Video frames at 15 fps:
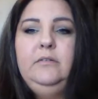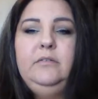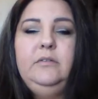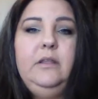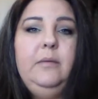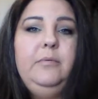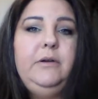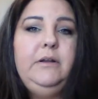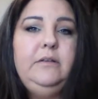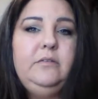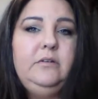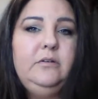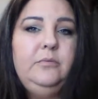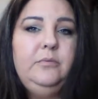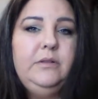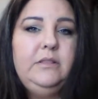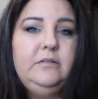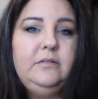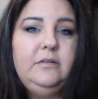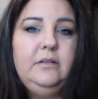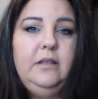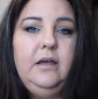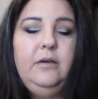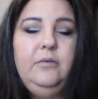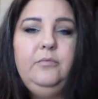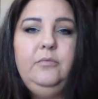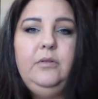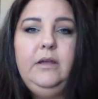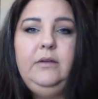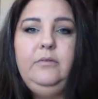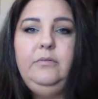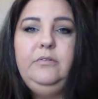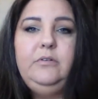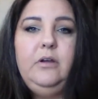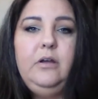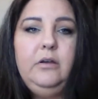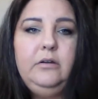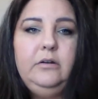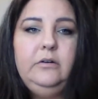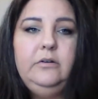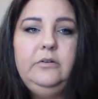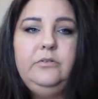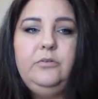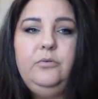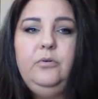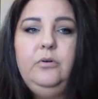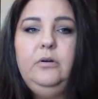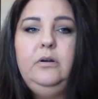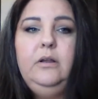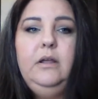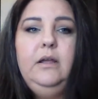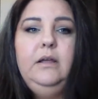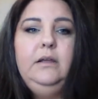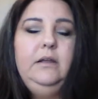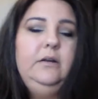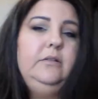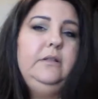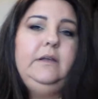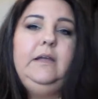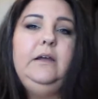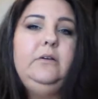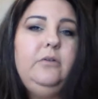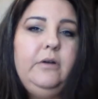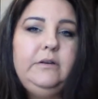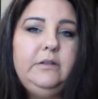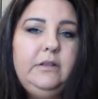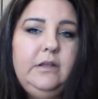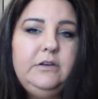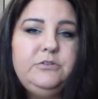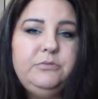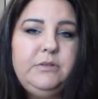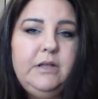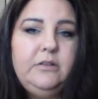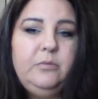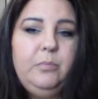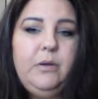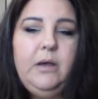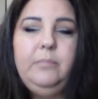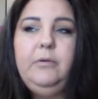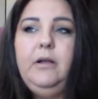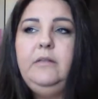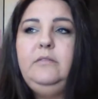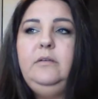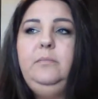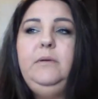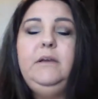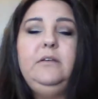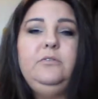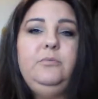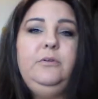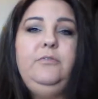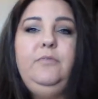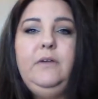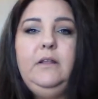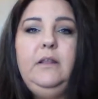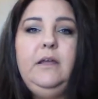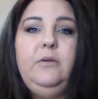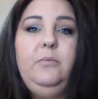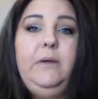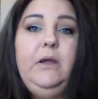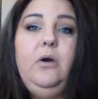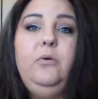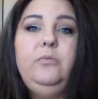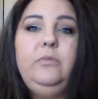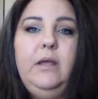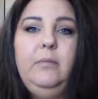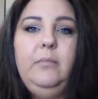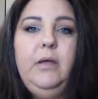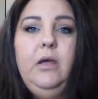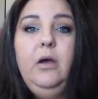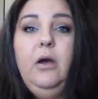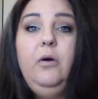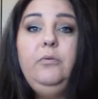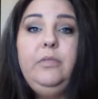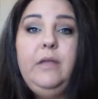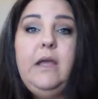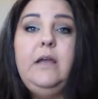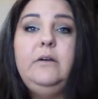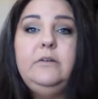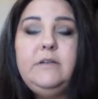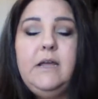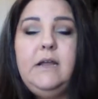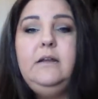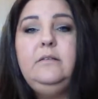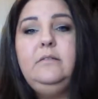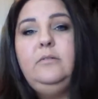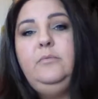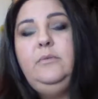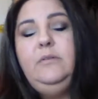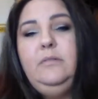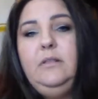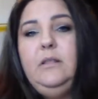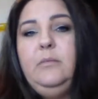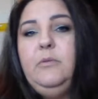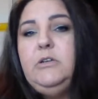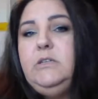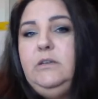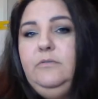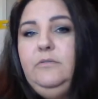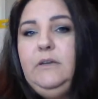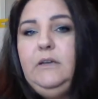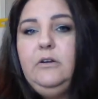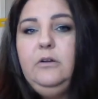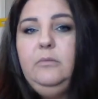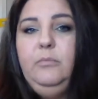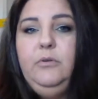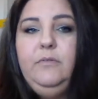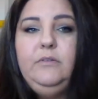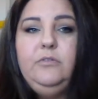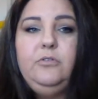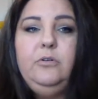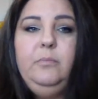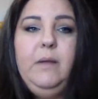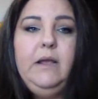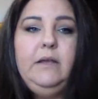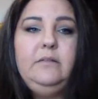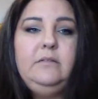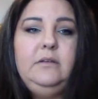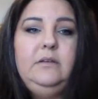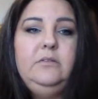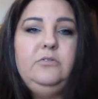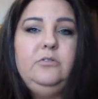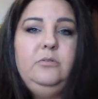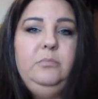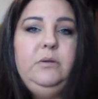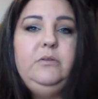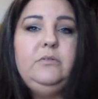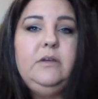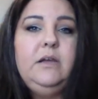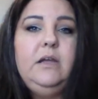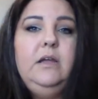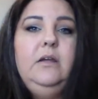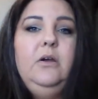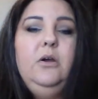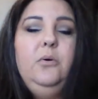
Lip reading: Celebrities deal with this a lot, well, like with stalkers, or, they can't go out to lunch without the paparazzi because we feel like we own them. Oh, they entertain us and we see them on TV or in movies or in magazines or in music.